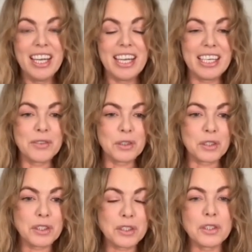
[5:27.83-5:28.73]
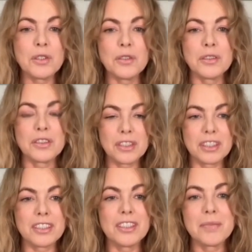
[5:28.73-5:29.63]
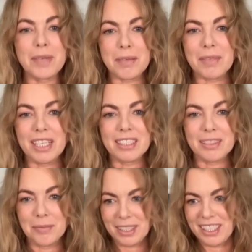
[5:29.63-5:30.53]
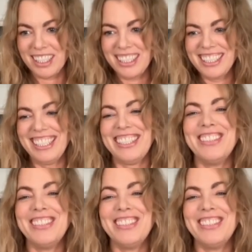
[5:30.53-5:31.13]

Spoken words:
And I was so turned on by Matt by then.